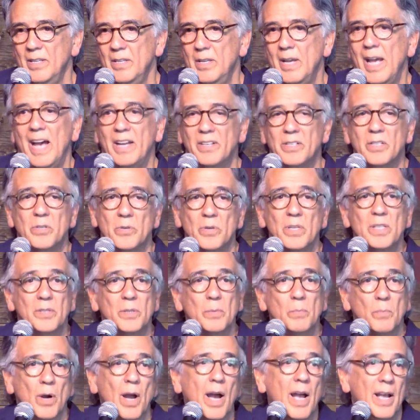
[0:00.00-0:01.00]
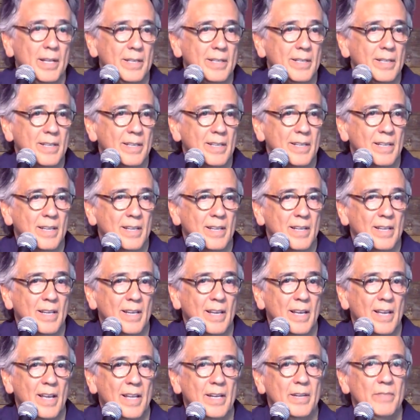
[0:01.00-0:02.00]
You had to treat them right.
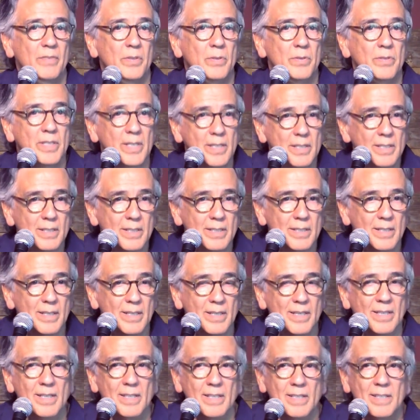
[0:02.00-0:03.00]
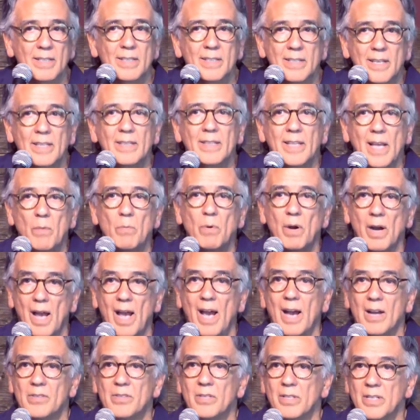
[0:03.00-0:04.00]
And if you didn't, then they were
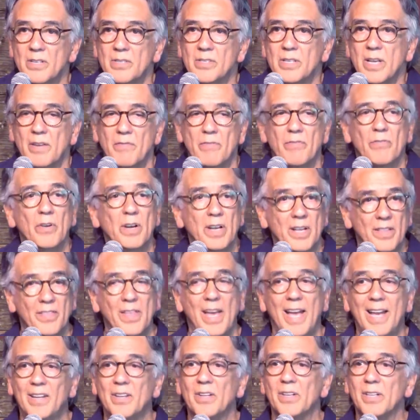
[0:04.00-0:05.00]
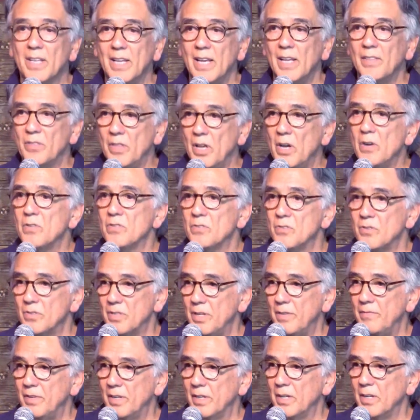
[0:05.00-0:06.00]
actually set free. They could get their
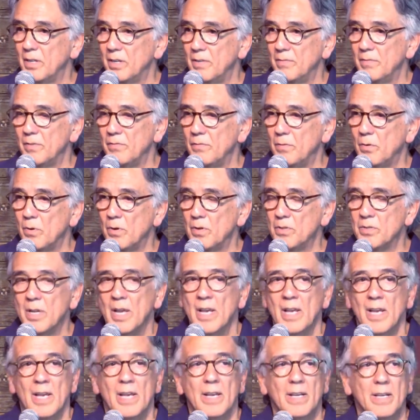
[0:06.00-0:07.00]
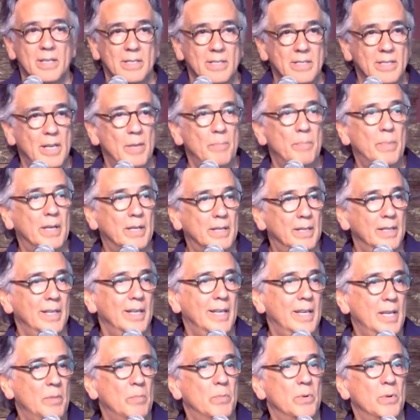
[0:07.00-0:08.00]
certificate of divorce because typically
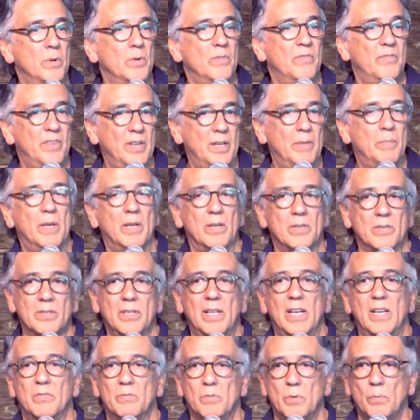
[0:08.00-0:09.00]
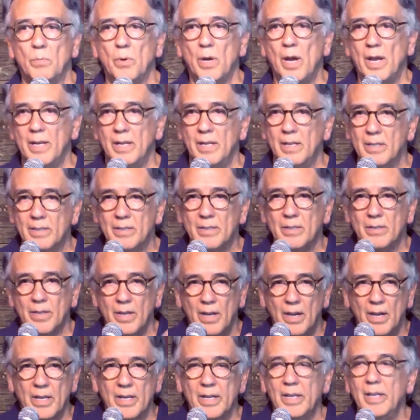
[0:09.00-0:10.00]
Hebrew female slaves were brought into
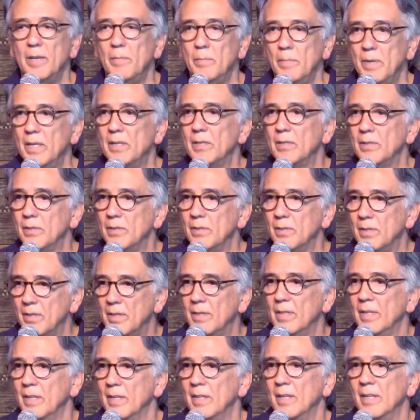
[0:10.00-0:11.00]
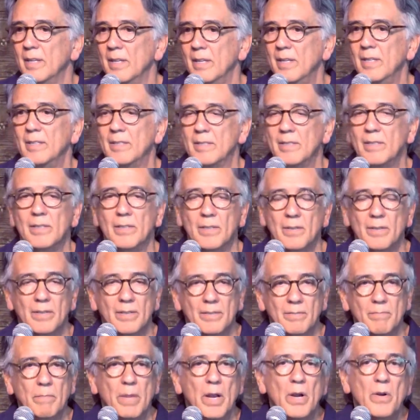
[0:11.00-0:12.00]
the harem, into the
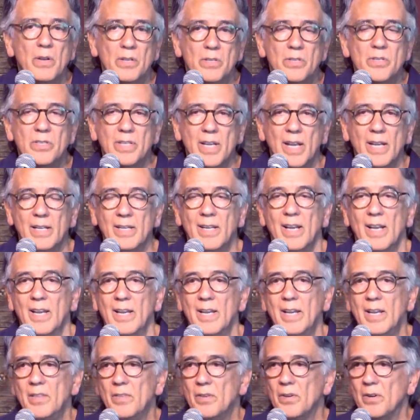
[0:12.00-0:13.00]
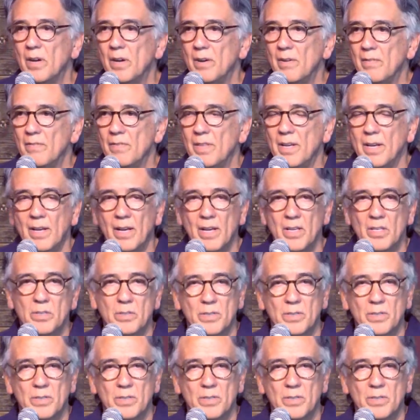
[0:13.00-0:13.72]
marriage state, either of the